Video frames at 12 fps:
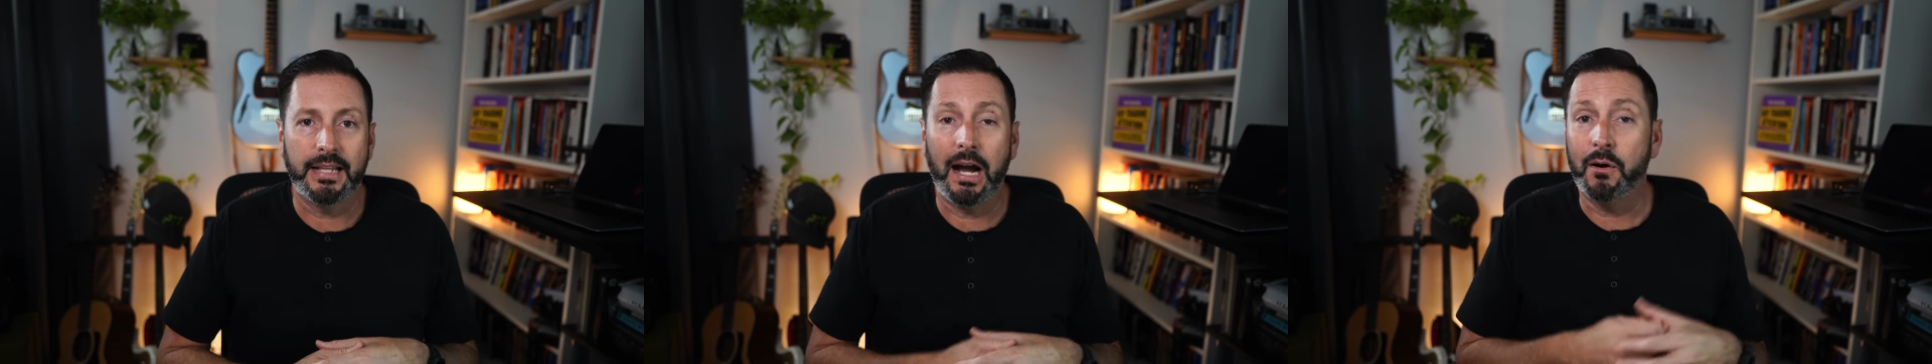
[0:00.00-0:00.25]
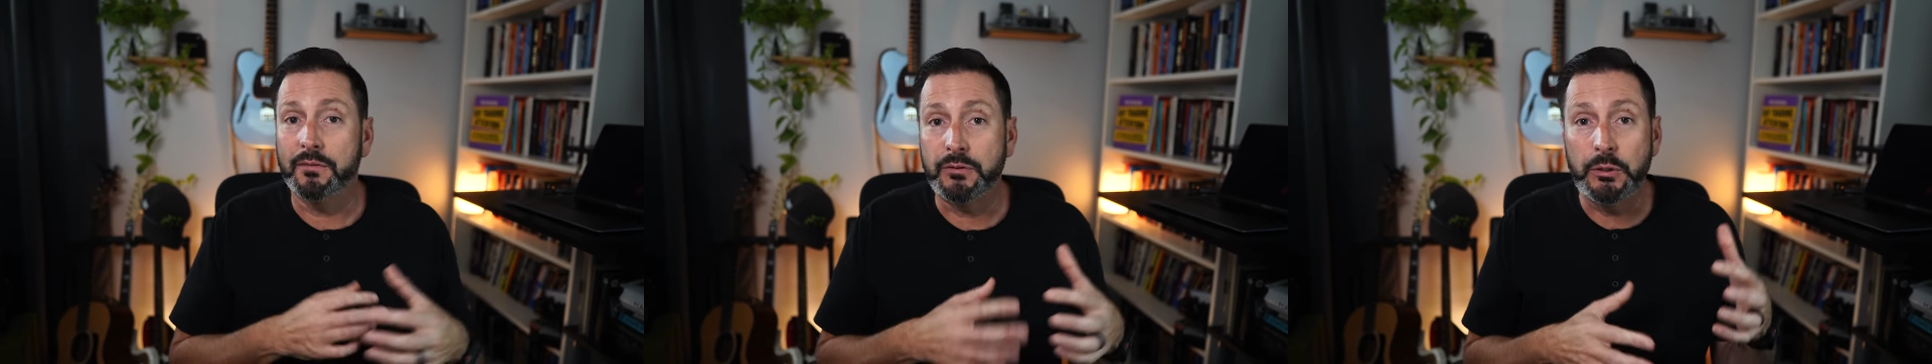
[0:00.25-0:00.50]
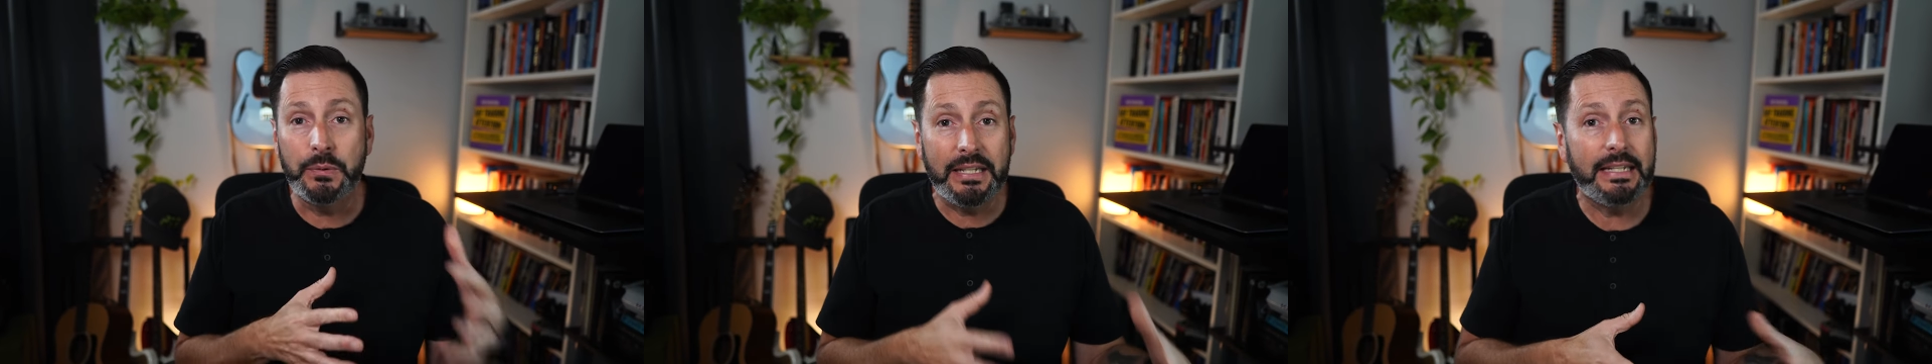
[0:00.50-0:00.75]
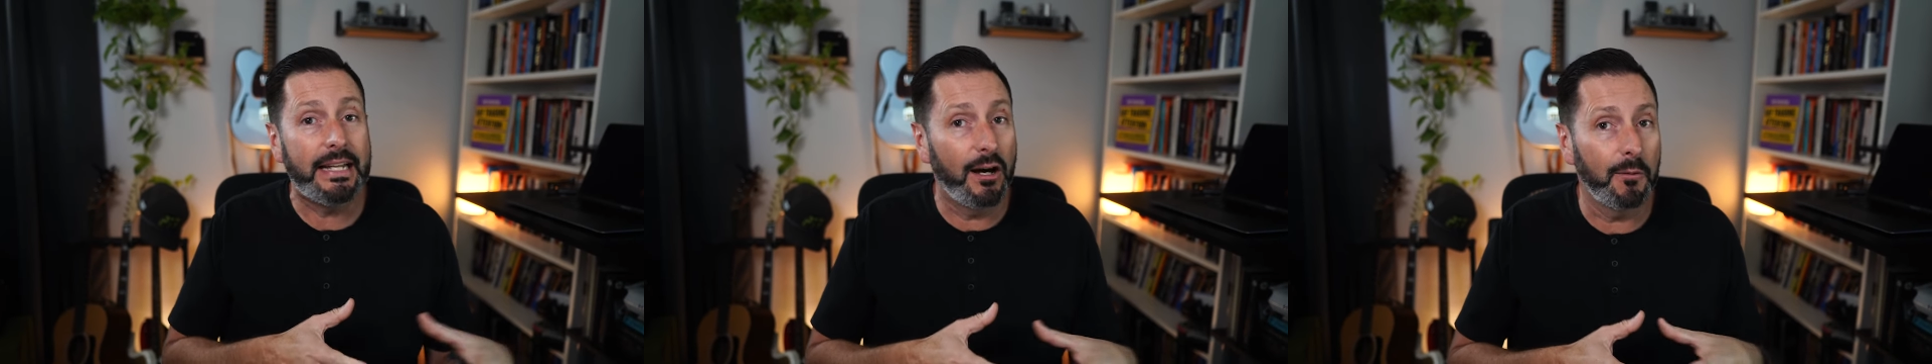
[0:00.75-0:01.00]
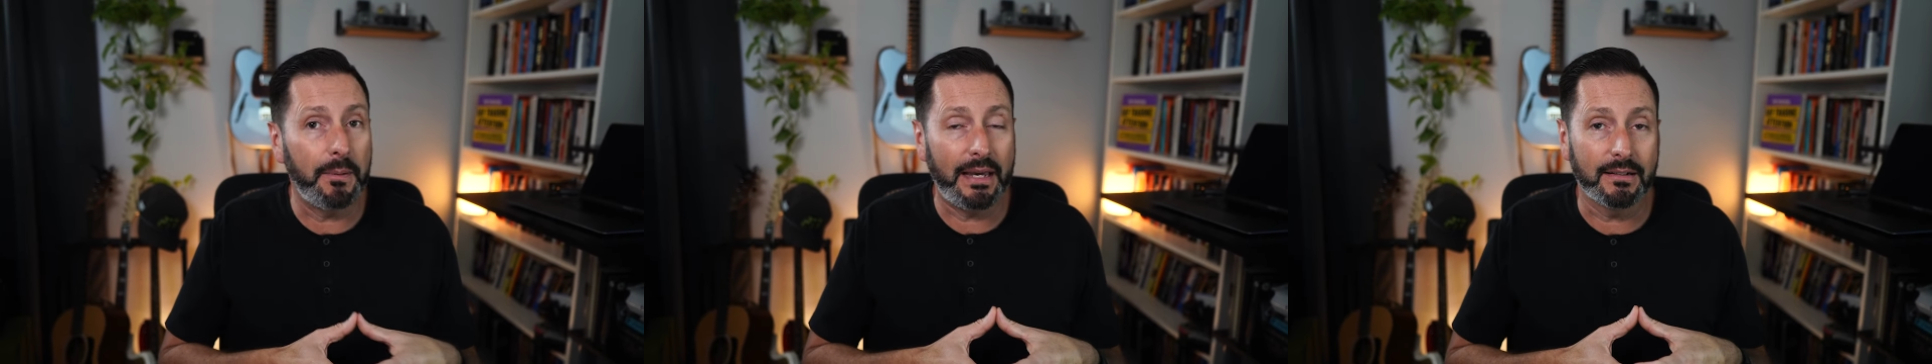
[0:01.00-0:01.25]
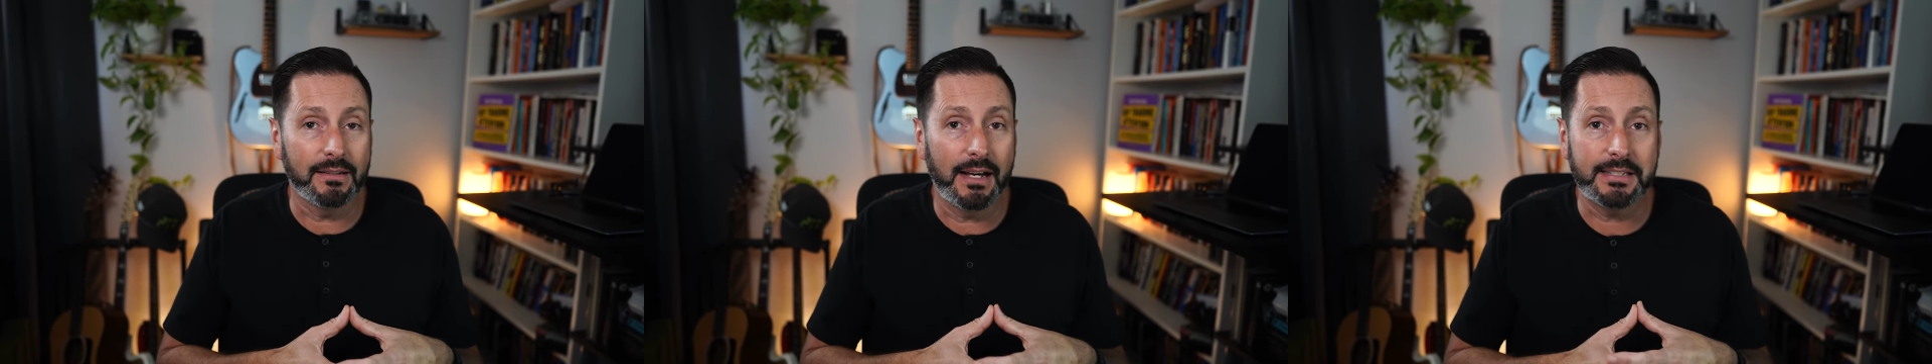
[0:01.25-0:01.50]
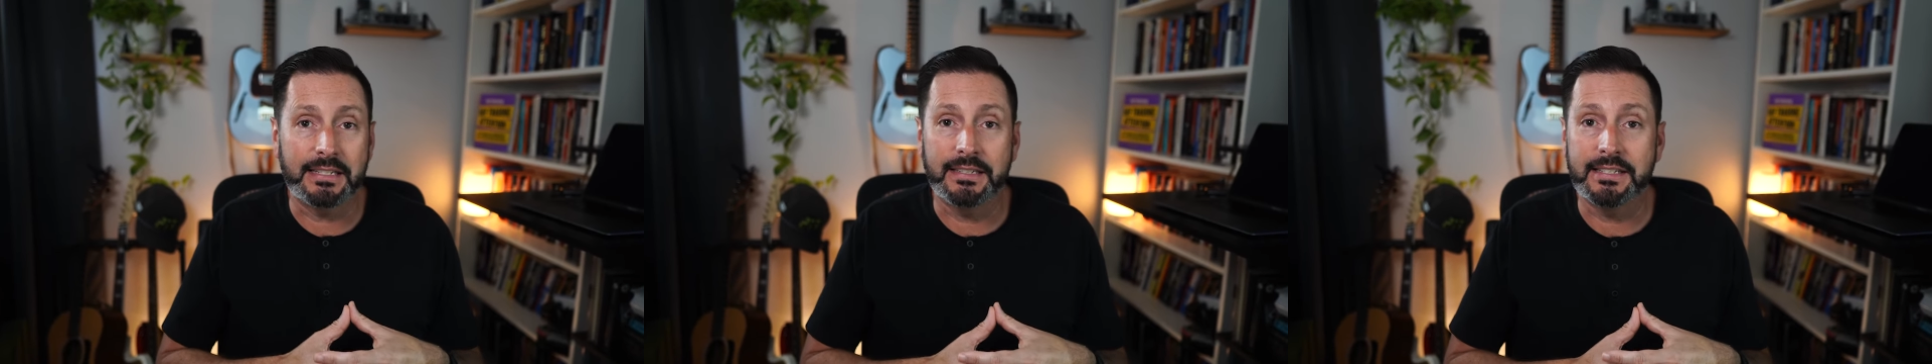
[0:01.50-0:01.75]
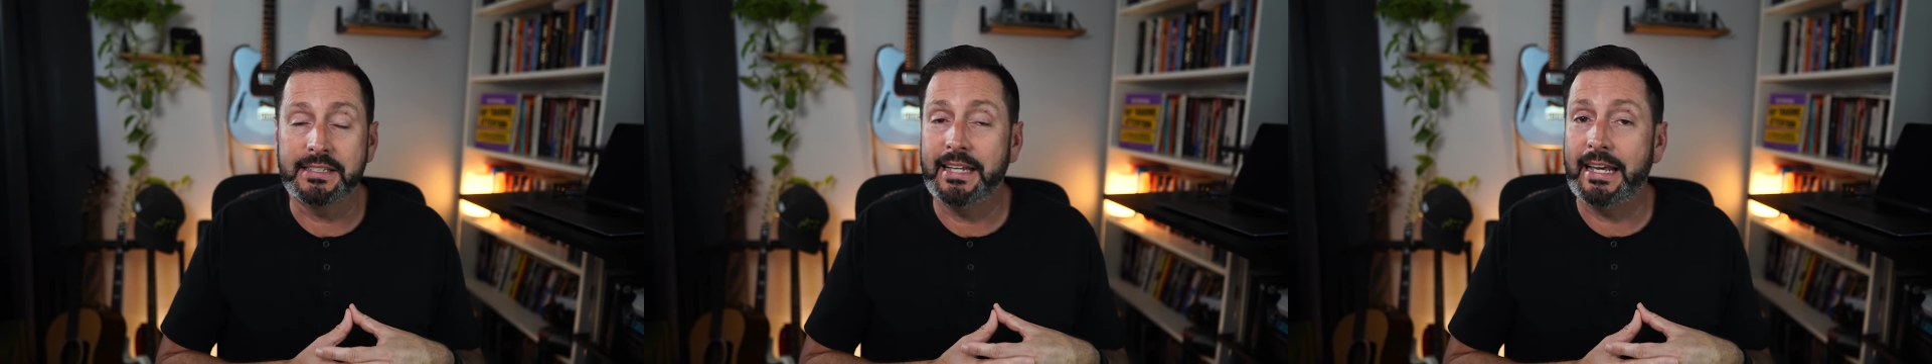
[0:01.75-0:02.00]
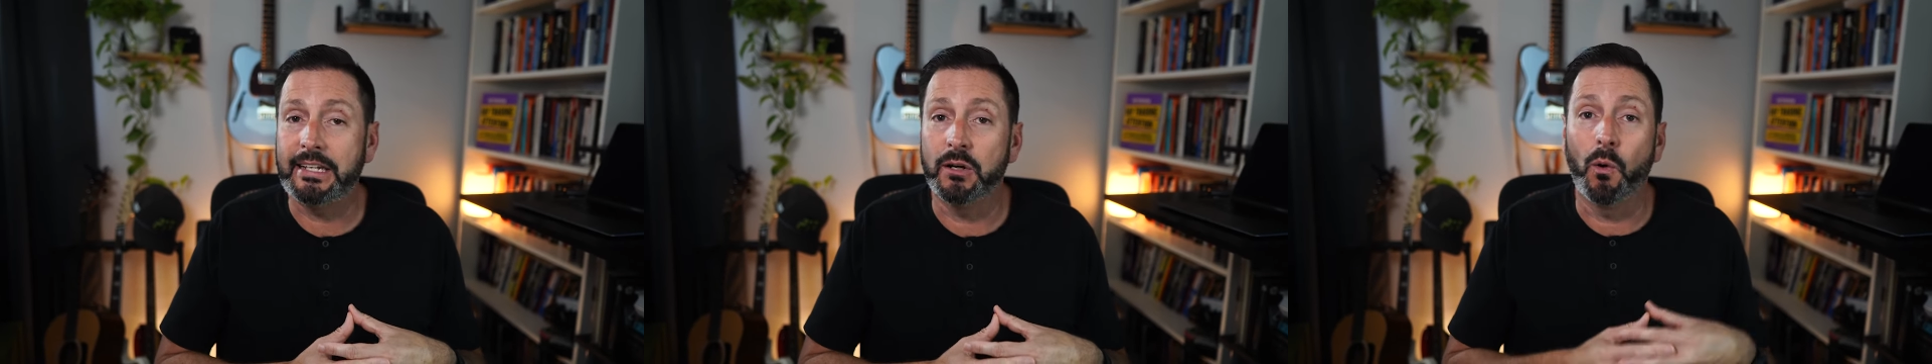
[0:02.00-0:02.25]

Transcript: Now, if you need help analyzing this data